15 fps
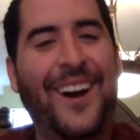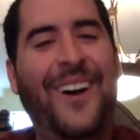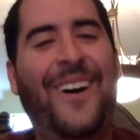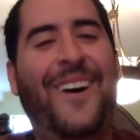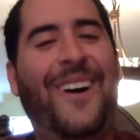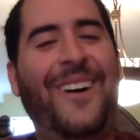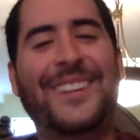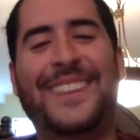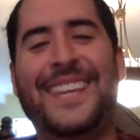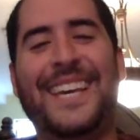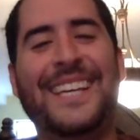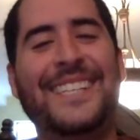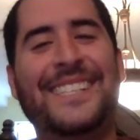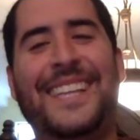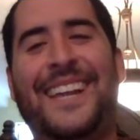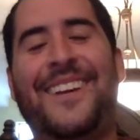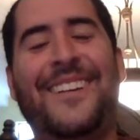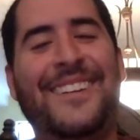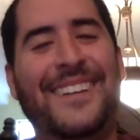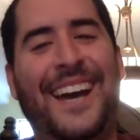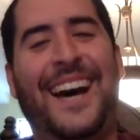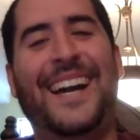All things that
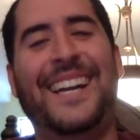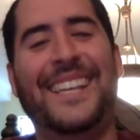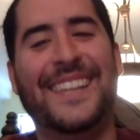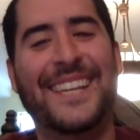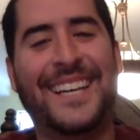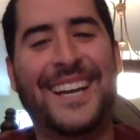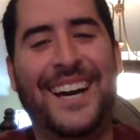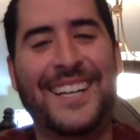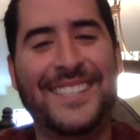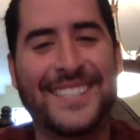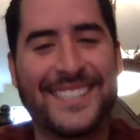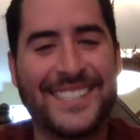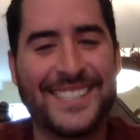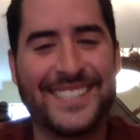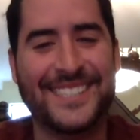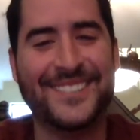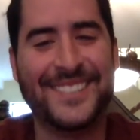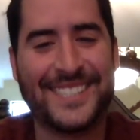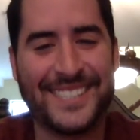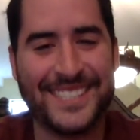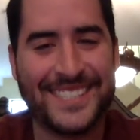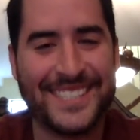are not in the
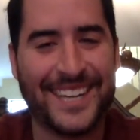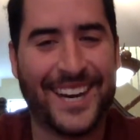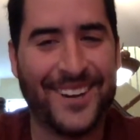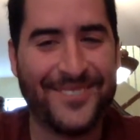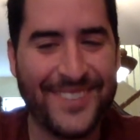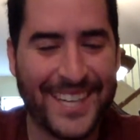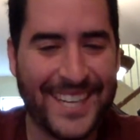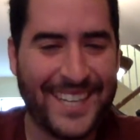Constitution, Tom.